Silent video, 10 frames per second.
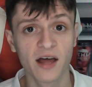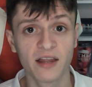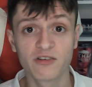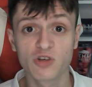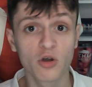
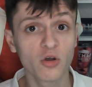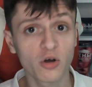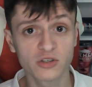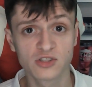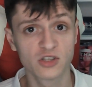There's
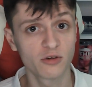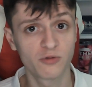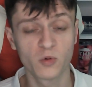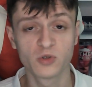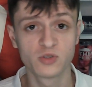lots to look
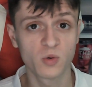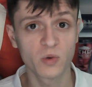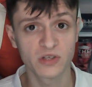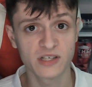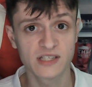forward to on
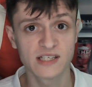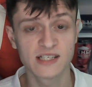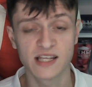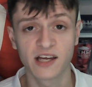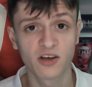Wonder of the
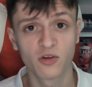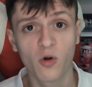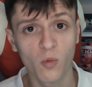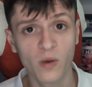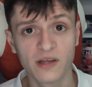Seas, and I
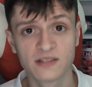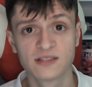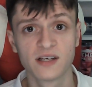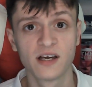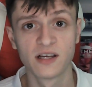cannot wait
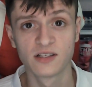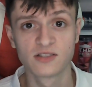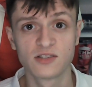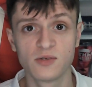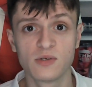
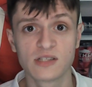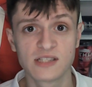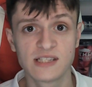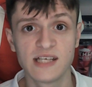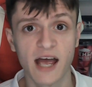to
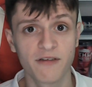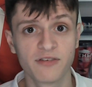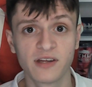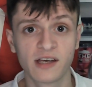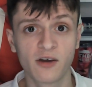see
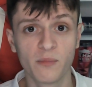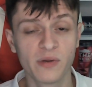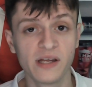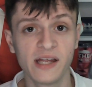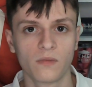everything
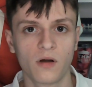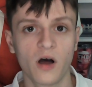complete.